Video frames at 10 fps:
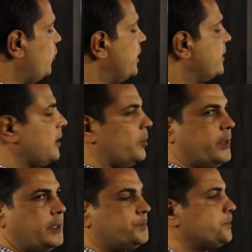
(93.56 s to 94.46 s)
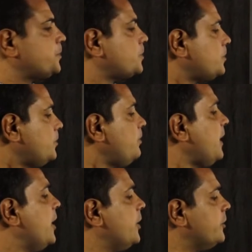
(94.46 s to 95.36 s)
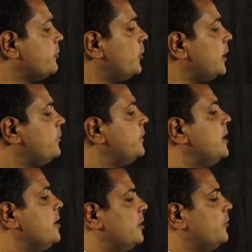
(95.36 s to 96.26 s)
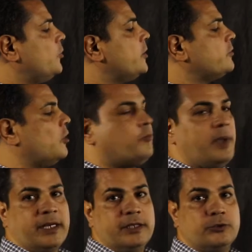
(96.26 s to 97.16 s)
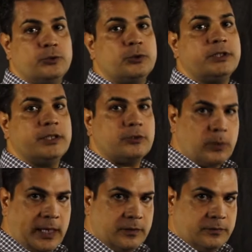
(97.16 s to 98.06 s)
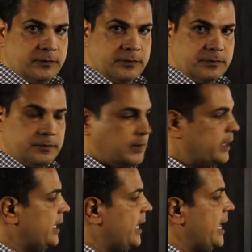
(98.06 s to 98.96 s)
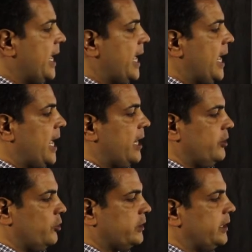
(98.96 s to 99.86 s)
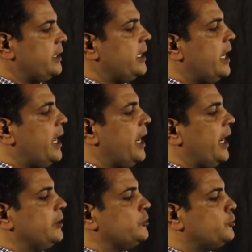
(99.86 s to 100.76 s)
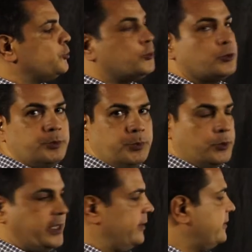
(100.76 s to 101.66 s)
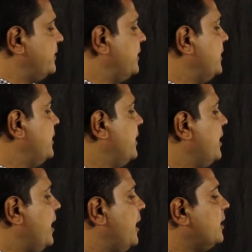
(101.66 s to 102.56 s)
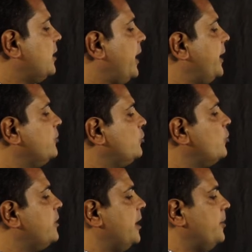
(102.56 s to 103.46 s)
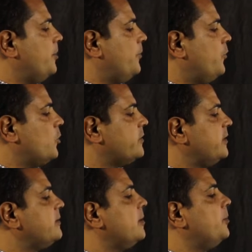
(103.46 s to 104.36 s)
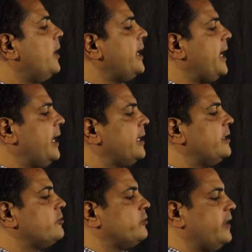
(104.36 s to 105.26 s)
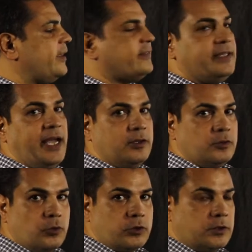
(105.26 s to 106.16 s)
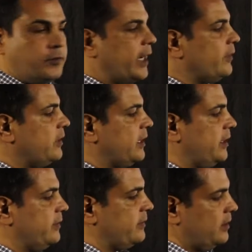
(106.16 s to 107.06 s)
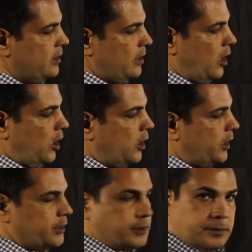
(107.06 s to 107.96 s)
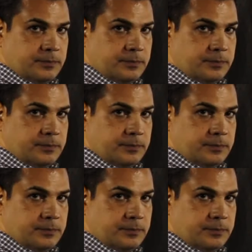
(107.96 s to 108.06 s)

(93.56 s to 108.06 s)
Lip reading: For example, resolve the force of magnitude 12 Newton in two components inclined to the forces by angles 60 and 45 degrees are,